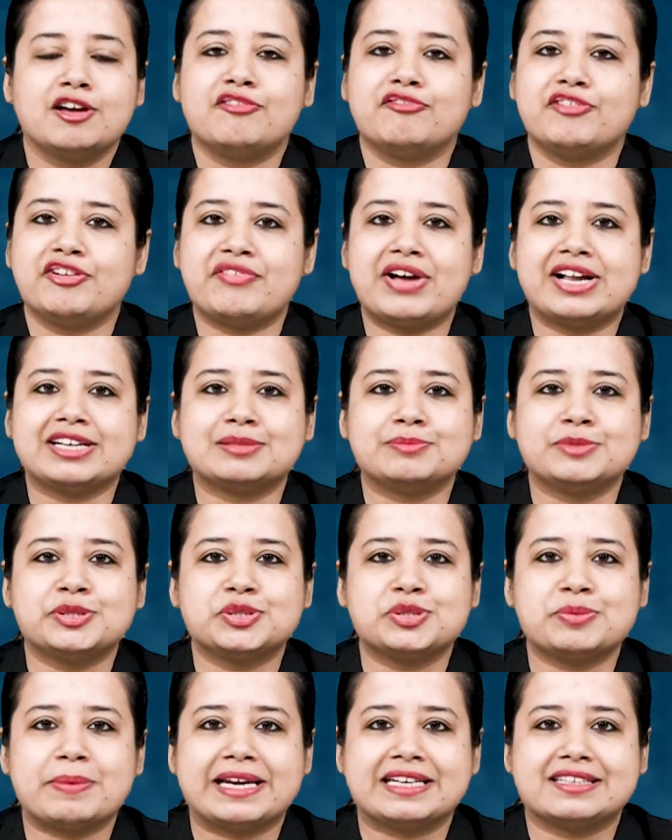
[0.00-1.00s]
We welcome
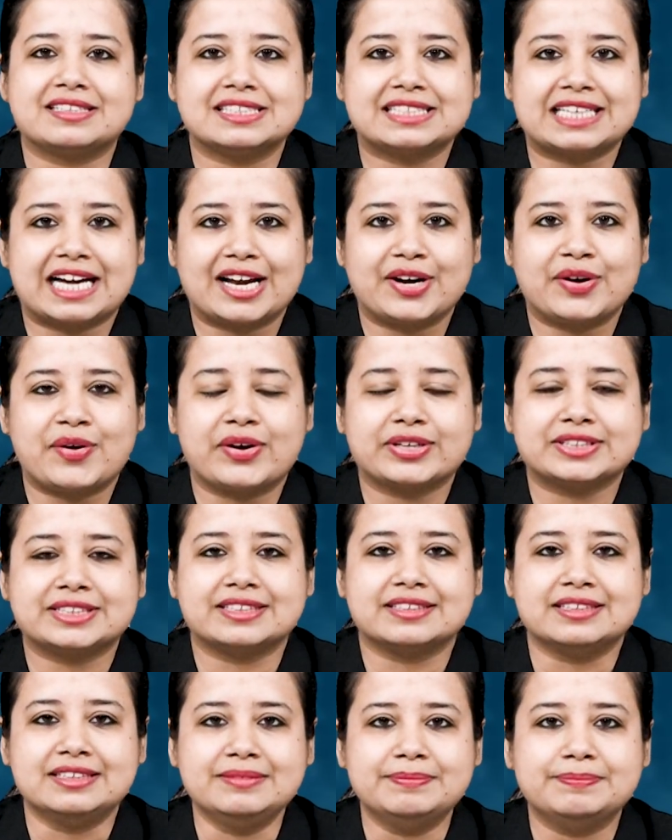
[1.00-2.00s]
you to Medical Dialogue,
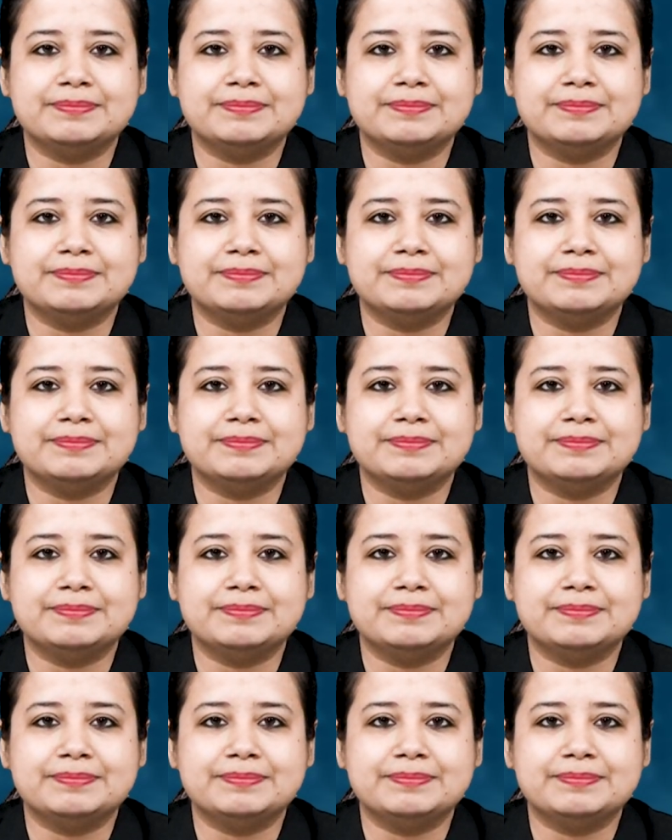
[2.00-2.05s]
sir.